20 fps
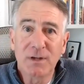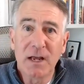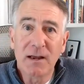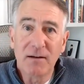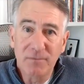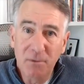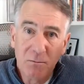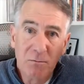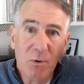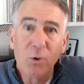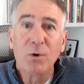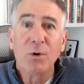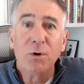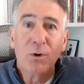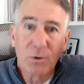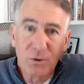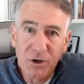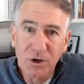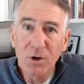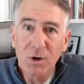I have a
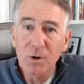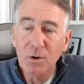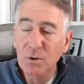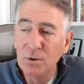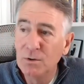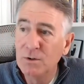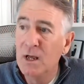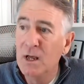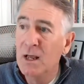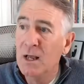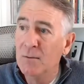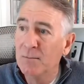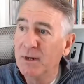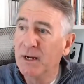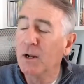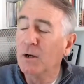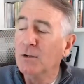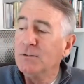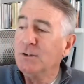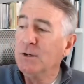moral code, but
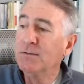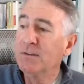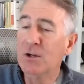I also have